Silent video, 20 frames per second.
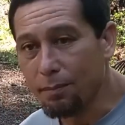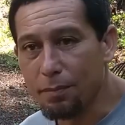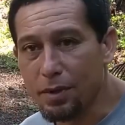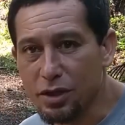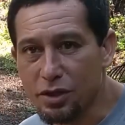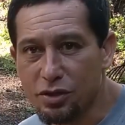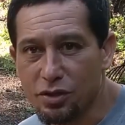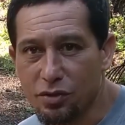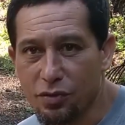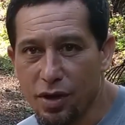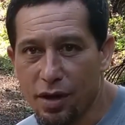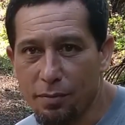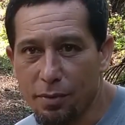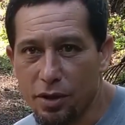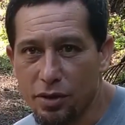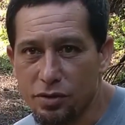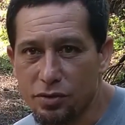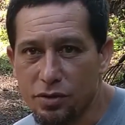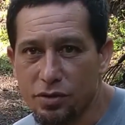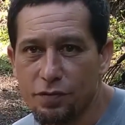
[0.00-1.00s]
much to grab
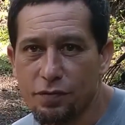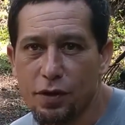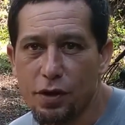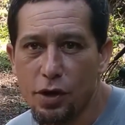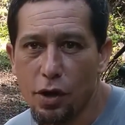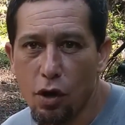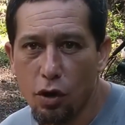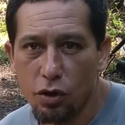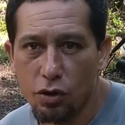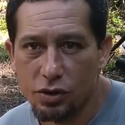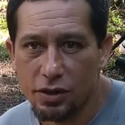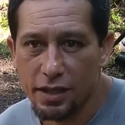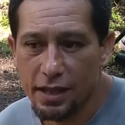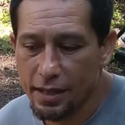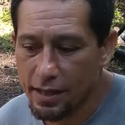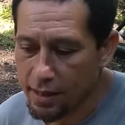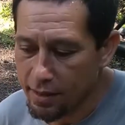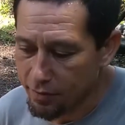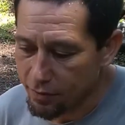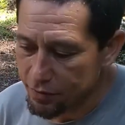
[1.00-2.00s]
onto. It's very hard to
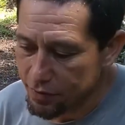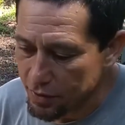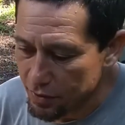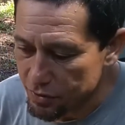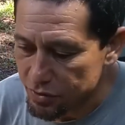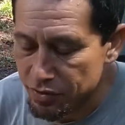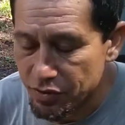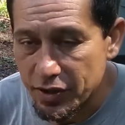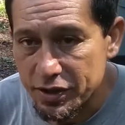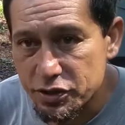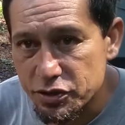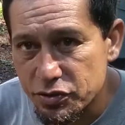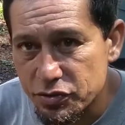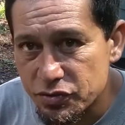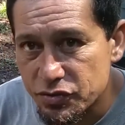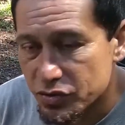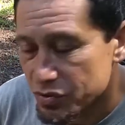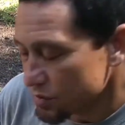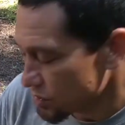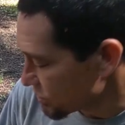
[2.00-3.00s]
get out of here, so I
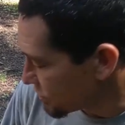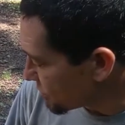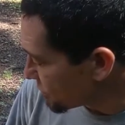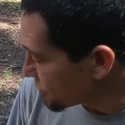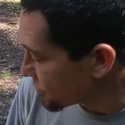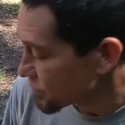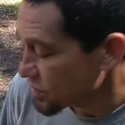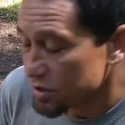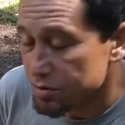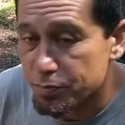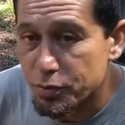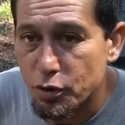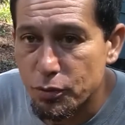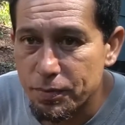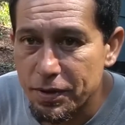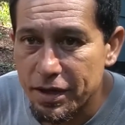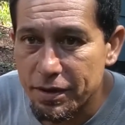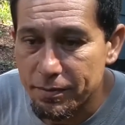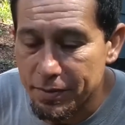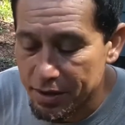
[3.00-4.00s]
choose to use this
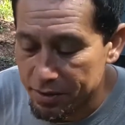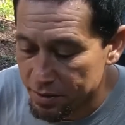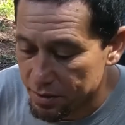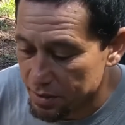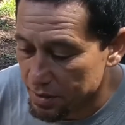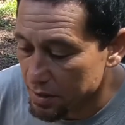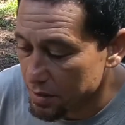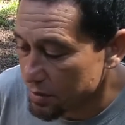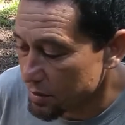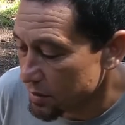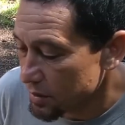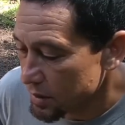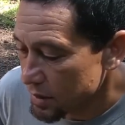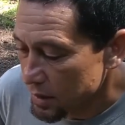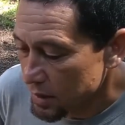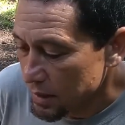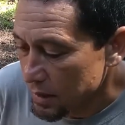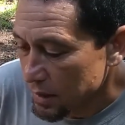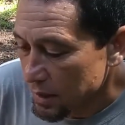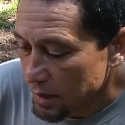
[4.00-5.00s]
propane method here.
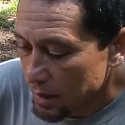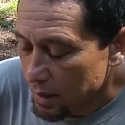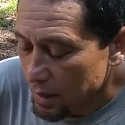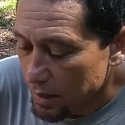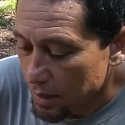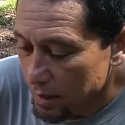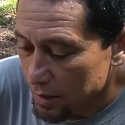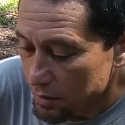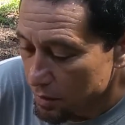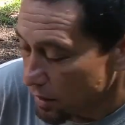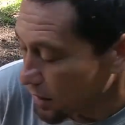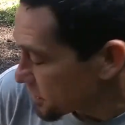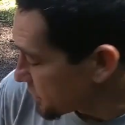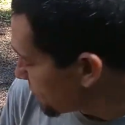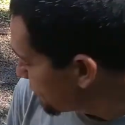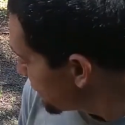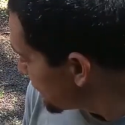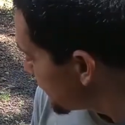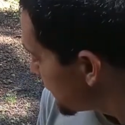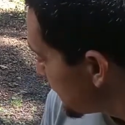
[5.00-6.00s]
Lots
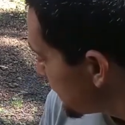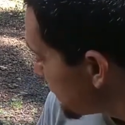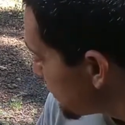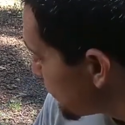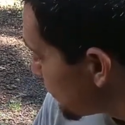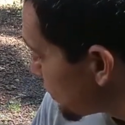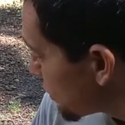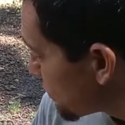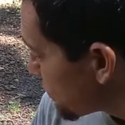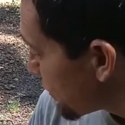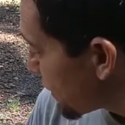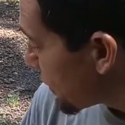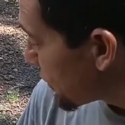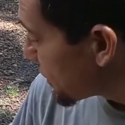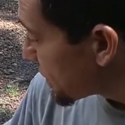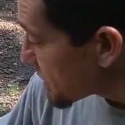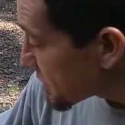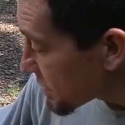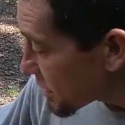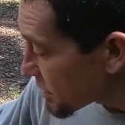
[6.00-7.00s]
of seeds will sprout
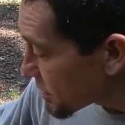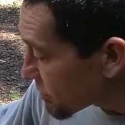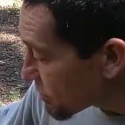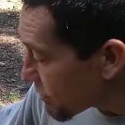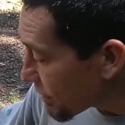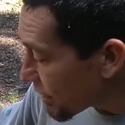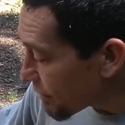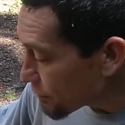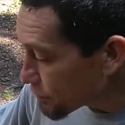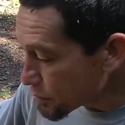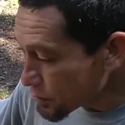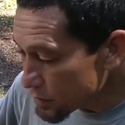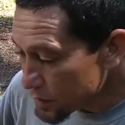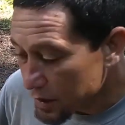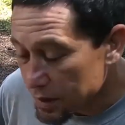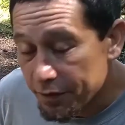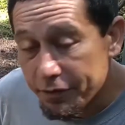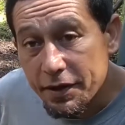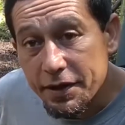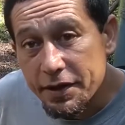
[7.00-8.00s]
inside the gravel,
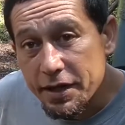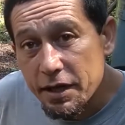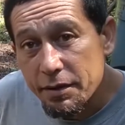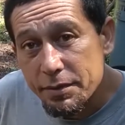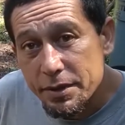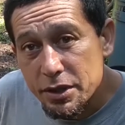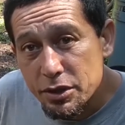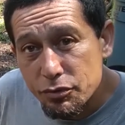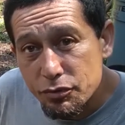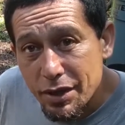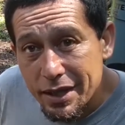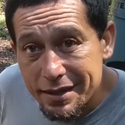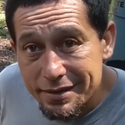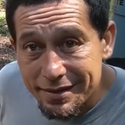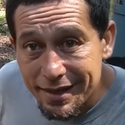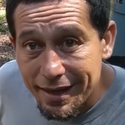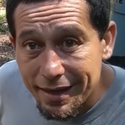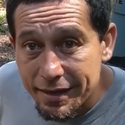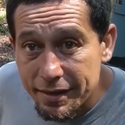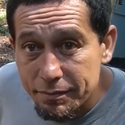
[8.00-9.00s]
and if I come at the right
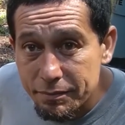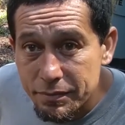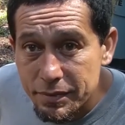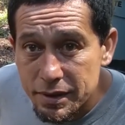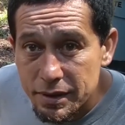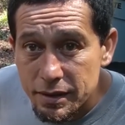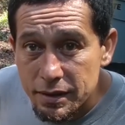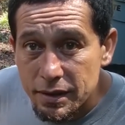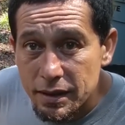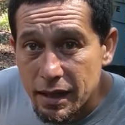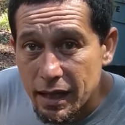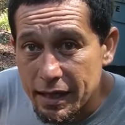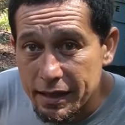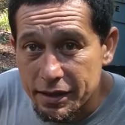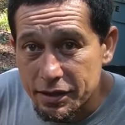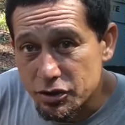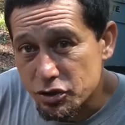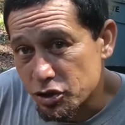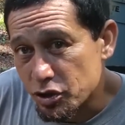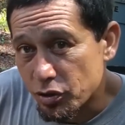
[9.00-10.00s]
time, I
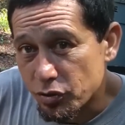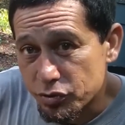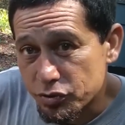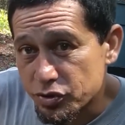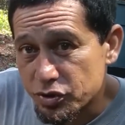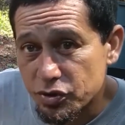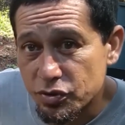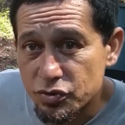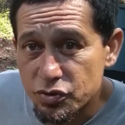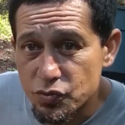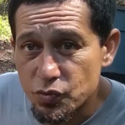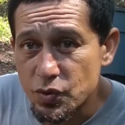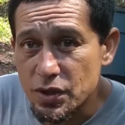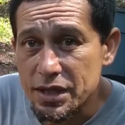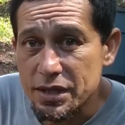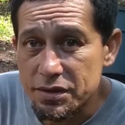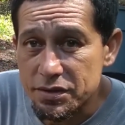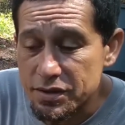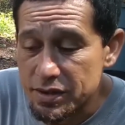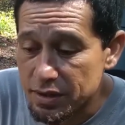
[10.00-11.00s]
can toast those
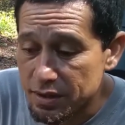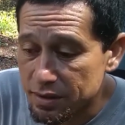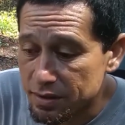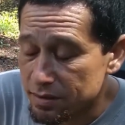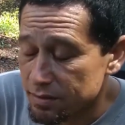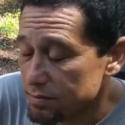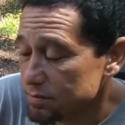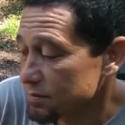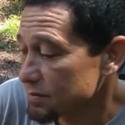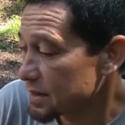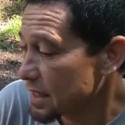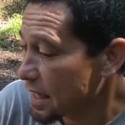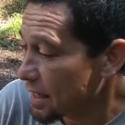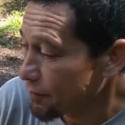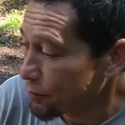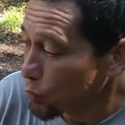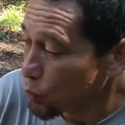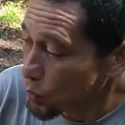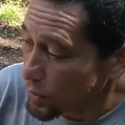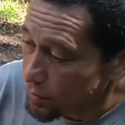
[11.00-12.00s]
weeds and
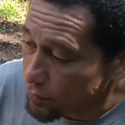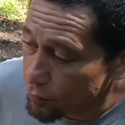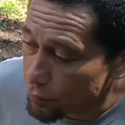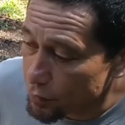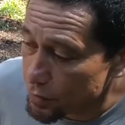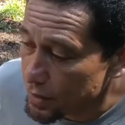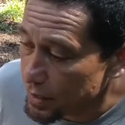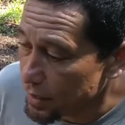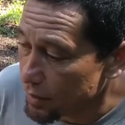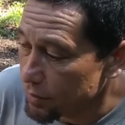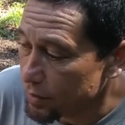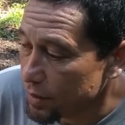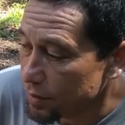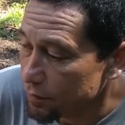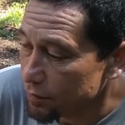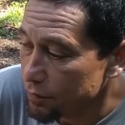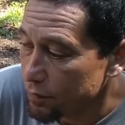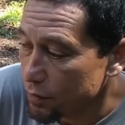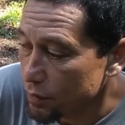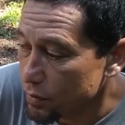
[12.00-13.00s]
have a weed-free area
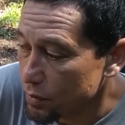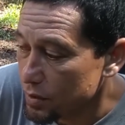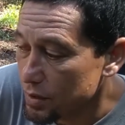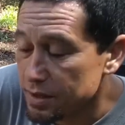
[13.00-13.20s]
for an